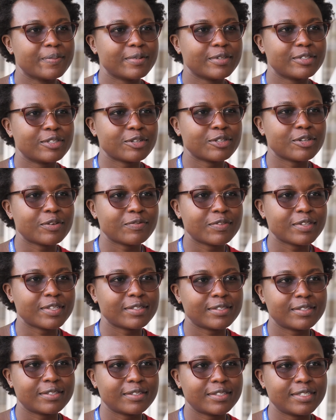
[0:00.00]
sort of
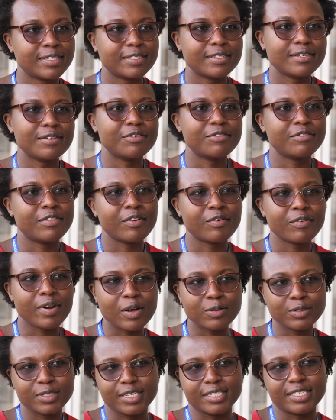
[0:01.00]
the
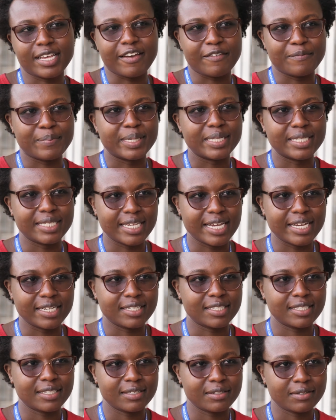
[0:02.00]
routes that have been
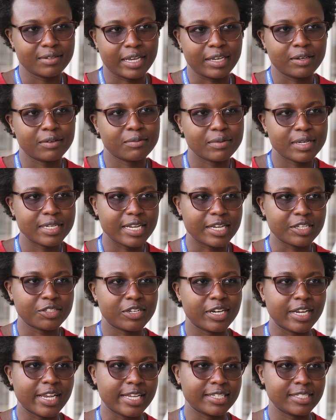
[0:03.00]
set, like
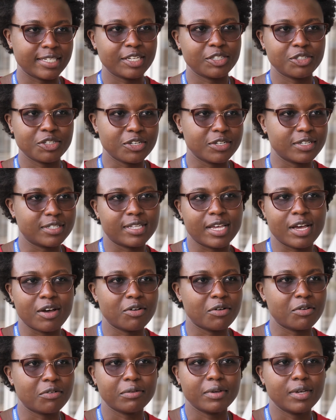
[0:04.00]
industrialization is
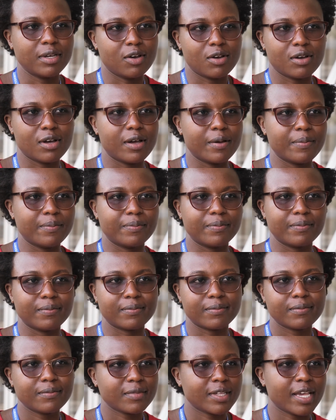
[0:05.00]
how
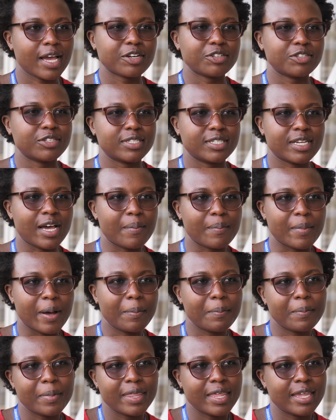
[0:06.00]
countries come
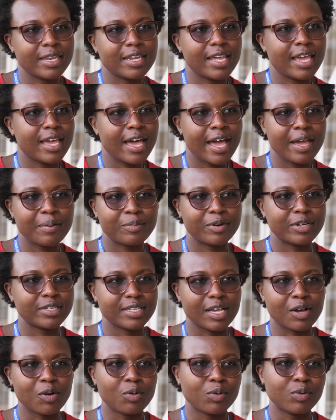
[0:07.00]
up, but then AI
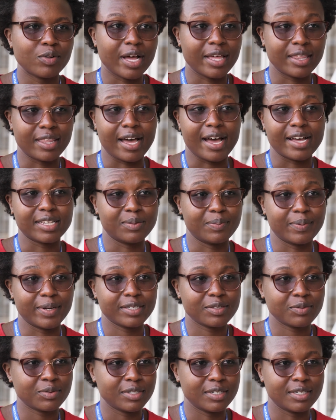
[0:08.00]
brings a whole other
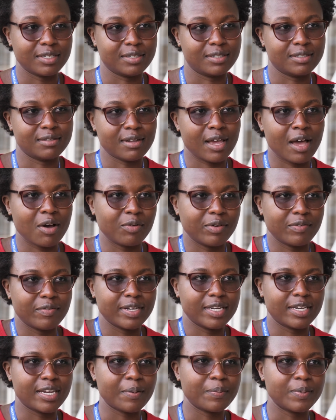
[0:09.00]
aspect, which is how we've
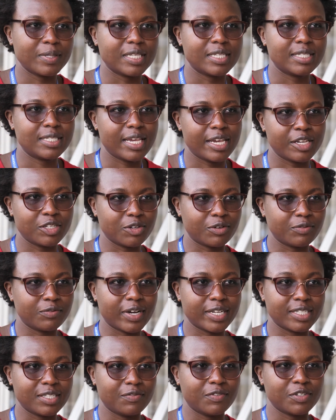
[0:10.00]
ended up in this age of
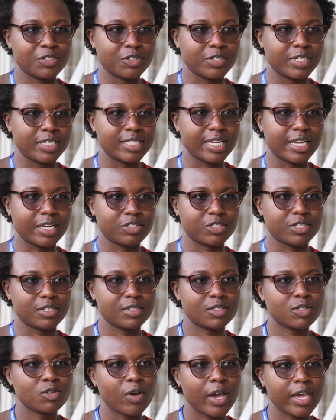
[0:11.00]
artificial
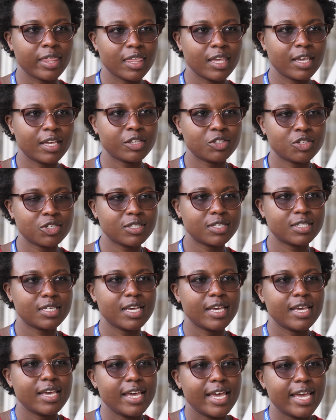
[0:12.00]
intelligence. So I think
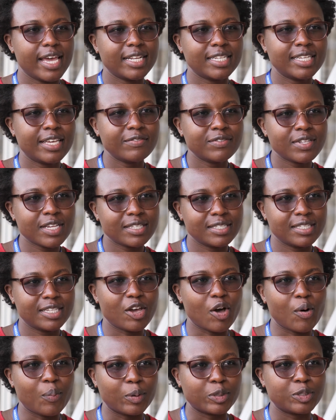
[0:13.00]
it gives us
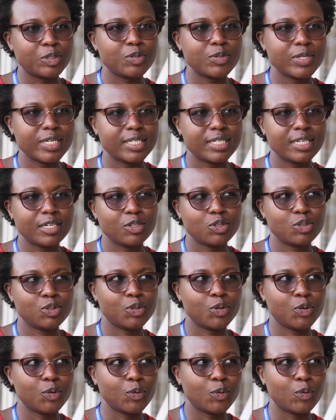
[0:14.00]
the opportunity
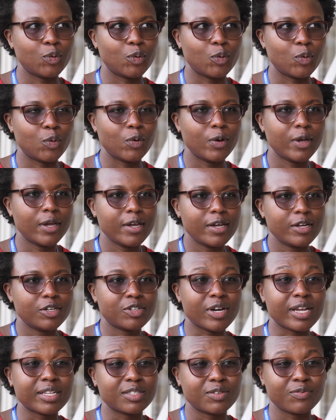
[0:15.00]
to
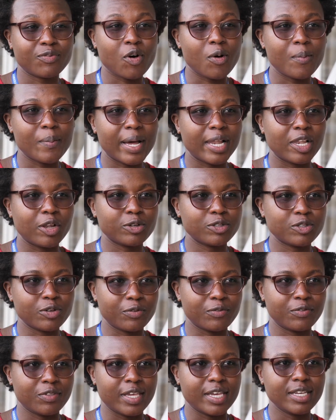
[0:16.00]
transform a lot
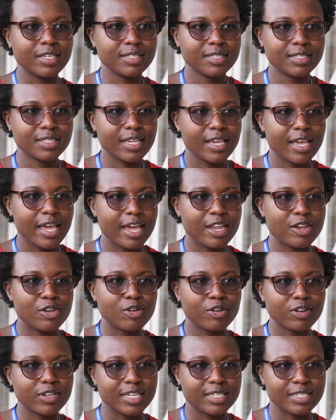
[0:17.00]
of things and
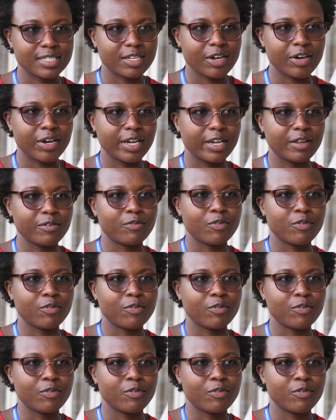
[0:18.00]
not necessarily